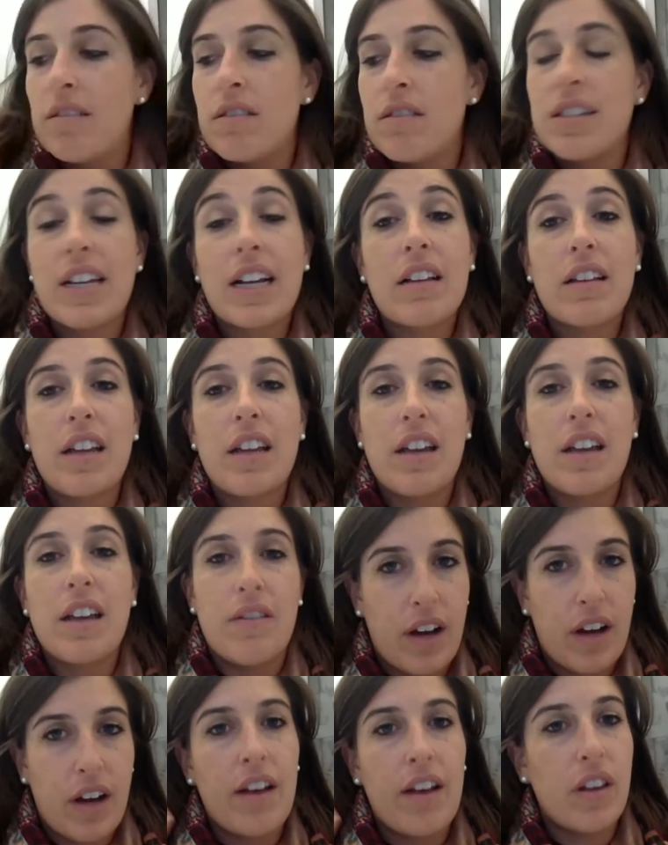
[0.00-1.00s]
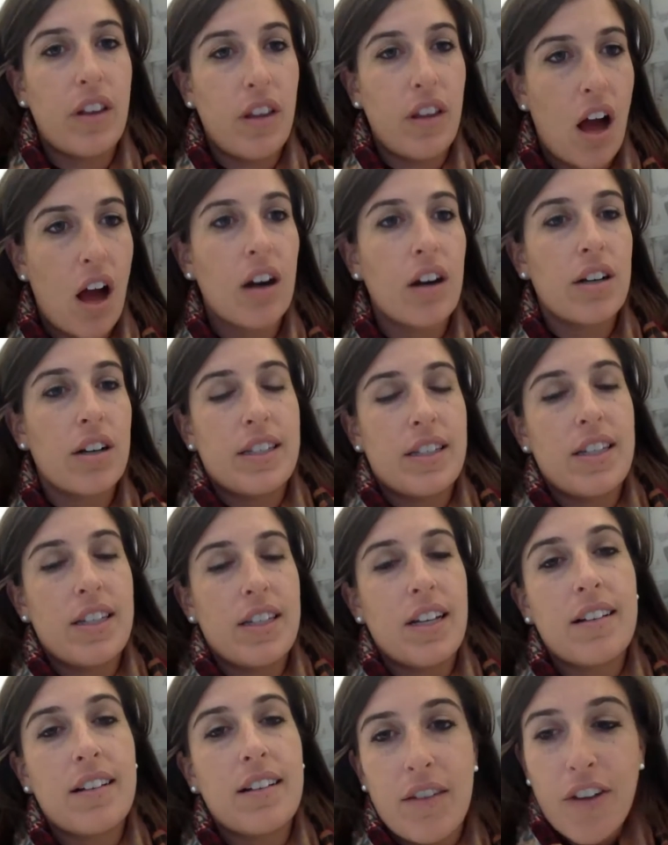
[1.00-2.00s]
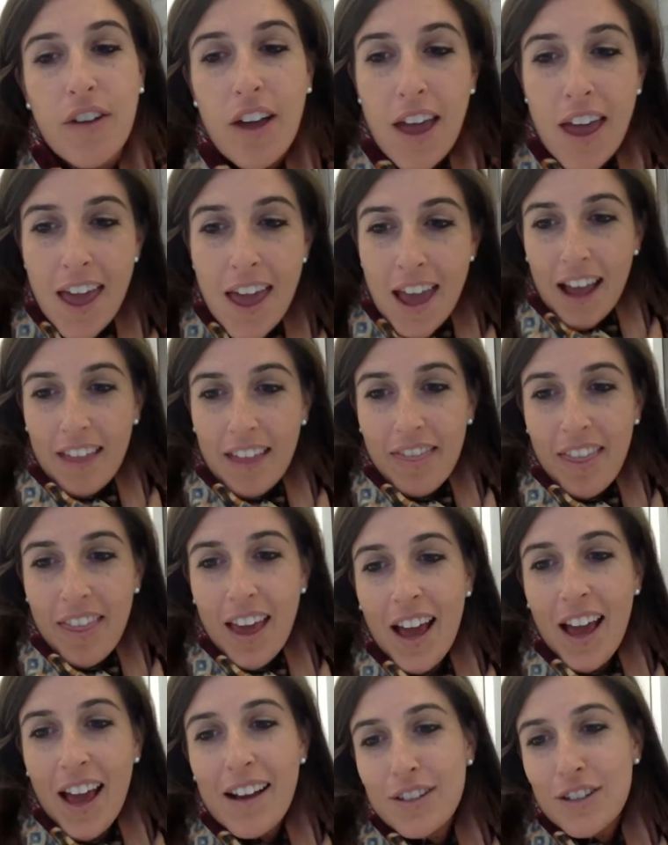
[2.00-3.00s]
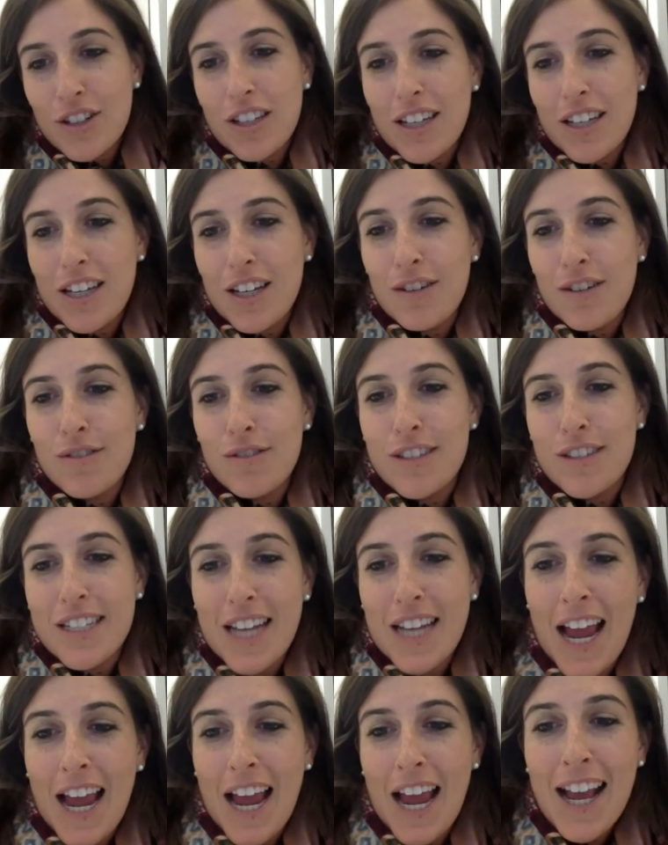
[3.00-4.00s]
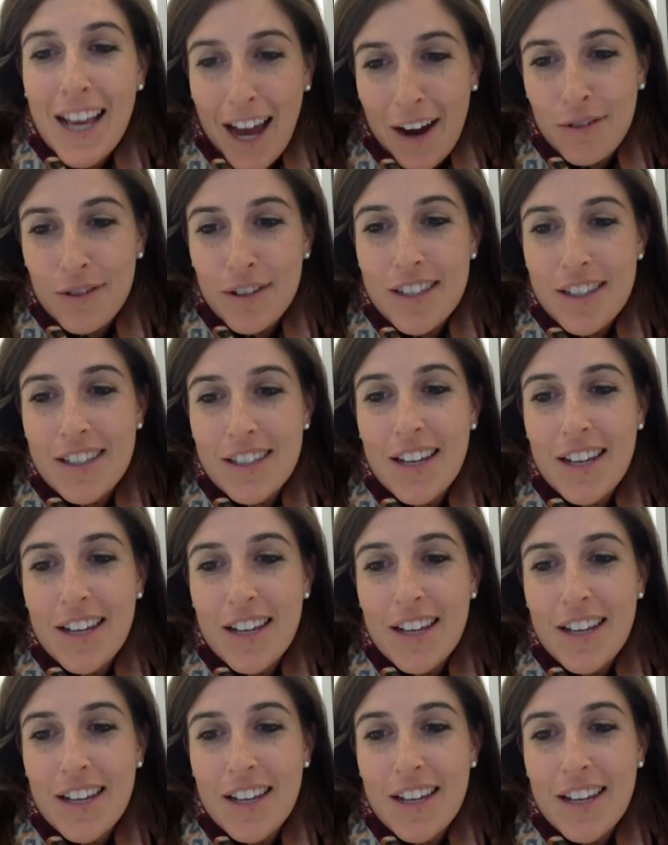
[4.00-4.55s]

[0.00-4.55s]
sick leave, kind of a longer sick leave, and they actually used Hangouts